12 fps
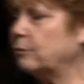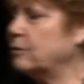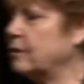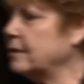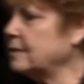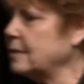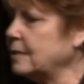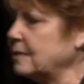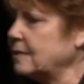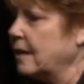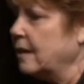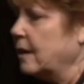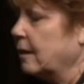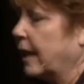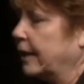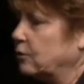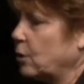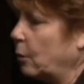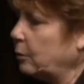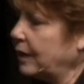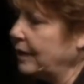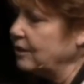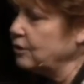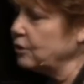This is like, don't
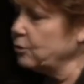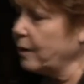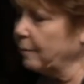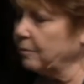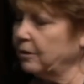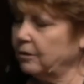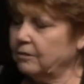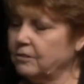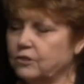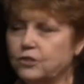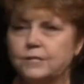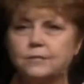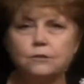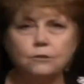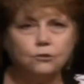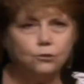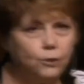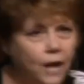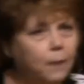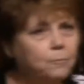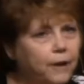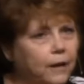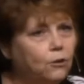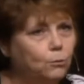get into trouble, just do not
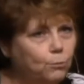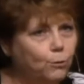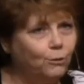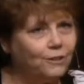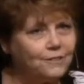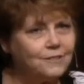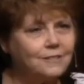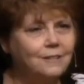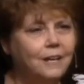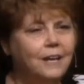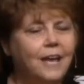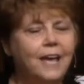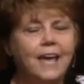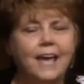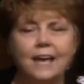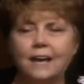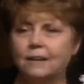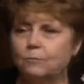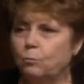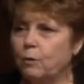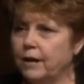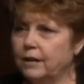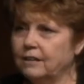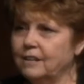break the rules. And
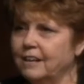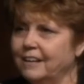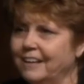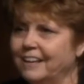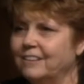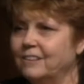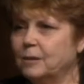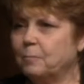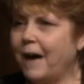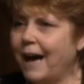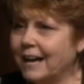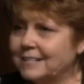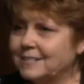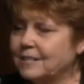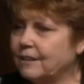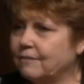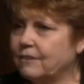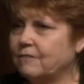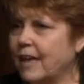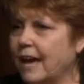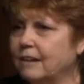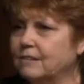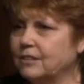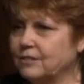when the positive of
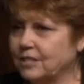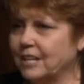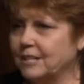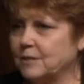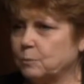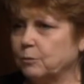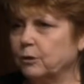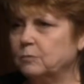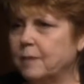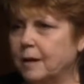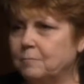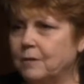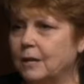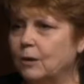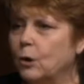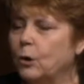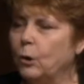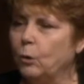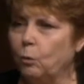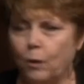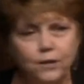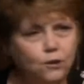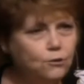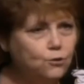that in today's world might be,
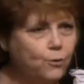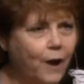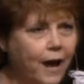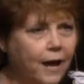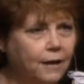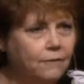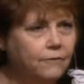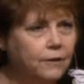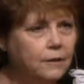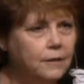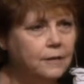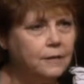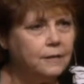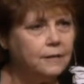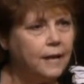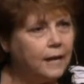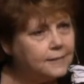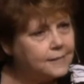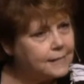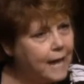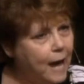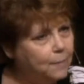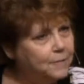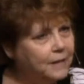when you drive,
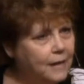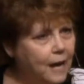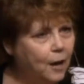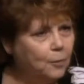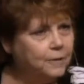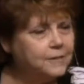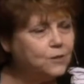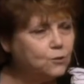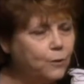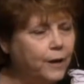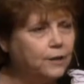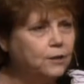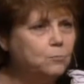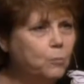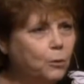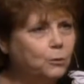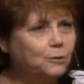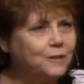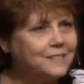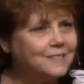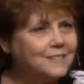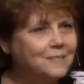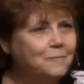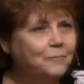stop and help a stranded motorist.